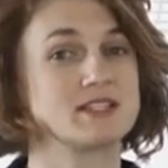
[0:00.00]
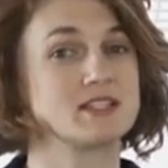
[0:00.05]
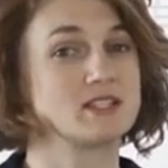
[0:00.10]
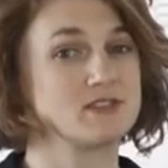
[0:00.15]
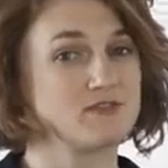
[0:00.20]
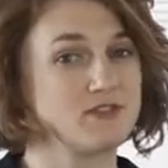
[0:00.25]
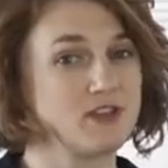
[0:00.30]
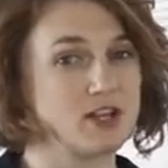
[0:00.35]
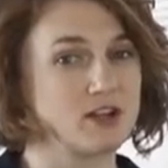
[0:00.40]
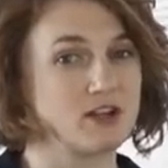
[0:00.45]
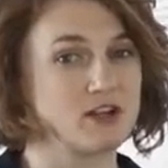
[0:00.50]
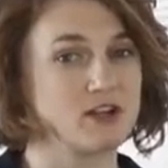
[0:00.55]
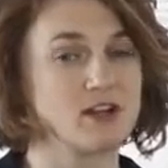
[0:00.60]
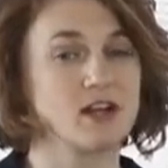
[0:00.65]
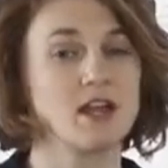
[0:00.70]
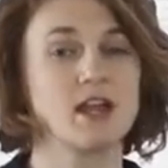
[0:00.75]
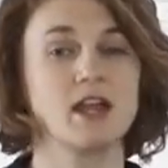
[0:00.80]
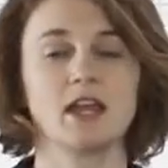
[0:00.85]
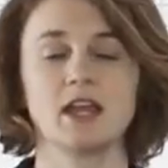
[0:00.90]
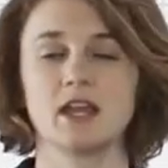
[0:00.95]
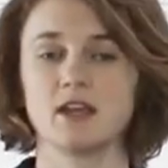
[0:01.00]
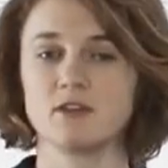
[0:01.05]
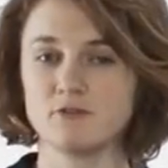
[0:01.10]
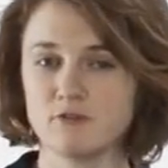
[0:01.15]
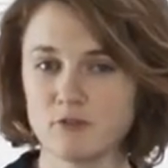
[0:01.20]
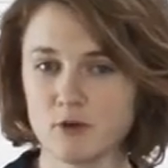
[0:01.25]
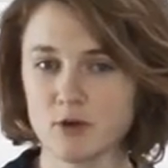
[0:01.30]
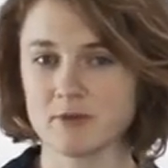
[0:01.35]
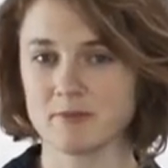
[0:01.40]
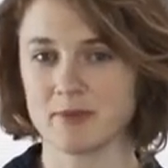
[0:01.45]
sphere in
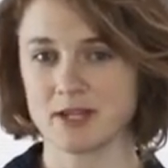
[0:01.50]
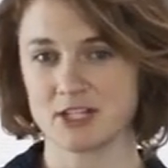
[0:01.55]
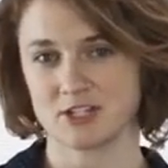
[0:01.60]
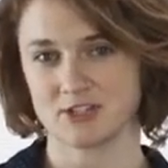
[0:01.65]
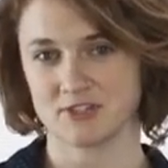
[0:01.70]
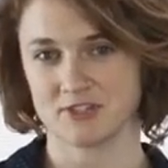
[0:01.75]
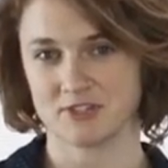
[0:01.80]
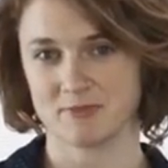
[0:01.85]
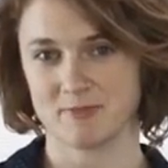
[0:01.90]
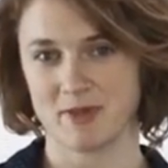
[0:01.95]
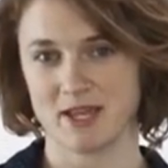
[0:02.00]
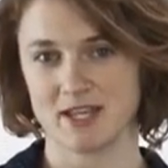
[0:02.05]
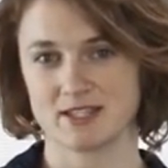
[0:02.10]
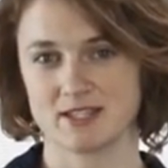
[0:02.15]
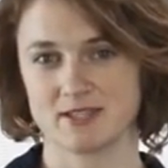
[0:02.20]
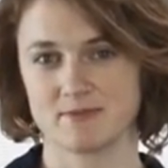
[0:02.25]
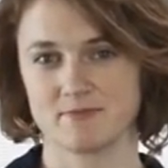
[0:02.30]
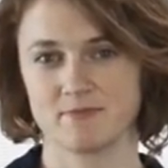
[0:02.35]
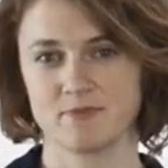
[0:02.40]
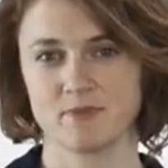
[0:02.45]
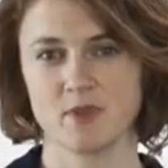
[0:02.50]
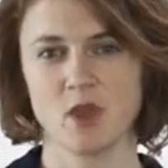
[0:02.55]
4-dimensional space,